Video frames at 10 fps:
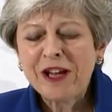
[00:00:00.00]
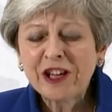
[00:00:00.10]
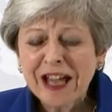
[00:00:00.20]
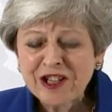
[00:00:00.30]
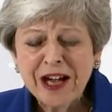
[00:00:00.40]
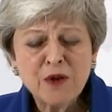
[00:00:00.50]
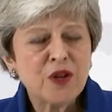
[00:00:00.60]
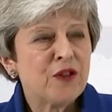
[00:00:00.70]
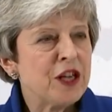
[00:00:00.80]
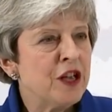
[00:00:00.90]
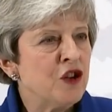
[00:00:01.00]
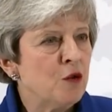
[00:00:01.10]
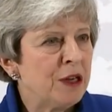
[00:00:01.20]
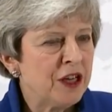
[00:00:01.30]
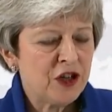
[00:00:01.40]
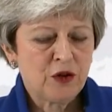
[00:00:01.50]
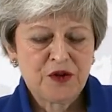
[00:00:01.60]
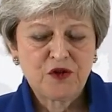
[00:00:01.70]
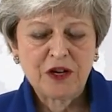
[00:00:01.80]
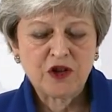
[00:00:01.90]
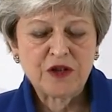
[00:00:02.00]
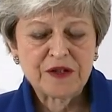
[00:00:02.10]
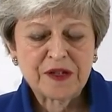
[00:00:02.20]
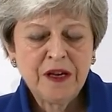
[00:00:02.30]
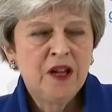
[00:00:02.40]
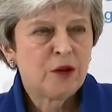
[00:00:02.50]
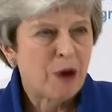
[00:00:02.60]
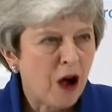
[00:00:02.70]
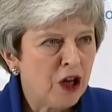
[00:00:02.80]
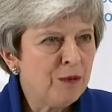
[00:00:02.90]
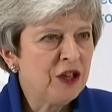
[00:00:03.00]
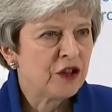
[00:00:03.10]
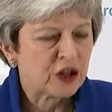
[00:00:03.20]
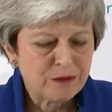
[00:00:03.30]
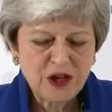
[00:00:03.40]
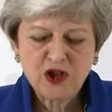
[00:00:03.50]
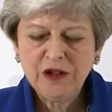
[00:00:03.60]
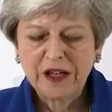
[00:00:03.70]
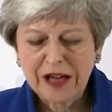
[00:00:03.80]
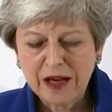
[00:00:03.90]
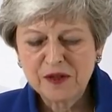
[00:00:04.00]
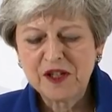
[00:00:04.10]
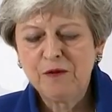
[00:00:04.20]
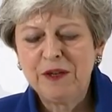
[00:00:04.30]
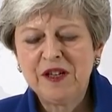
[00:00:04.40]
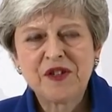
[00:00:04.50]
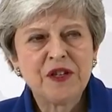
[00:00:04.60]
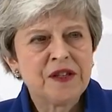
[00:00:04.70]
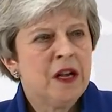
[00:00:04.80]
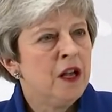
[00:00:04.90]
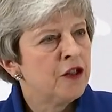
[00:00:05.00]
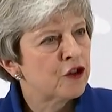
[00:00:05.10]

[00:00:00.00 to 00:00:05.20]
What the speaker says: We can get out of the EU political structures, the Parliament, the Commission, the Council of Ministers,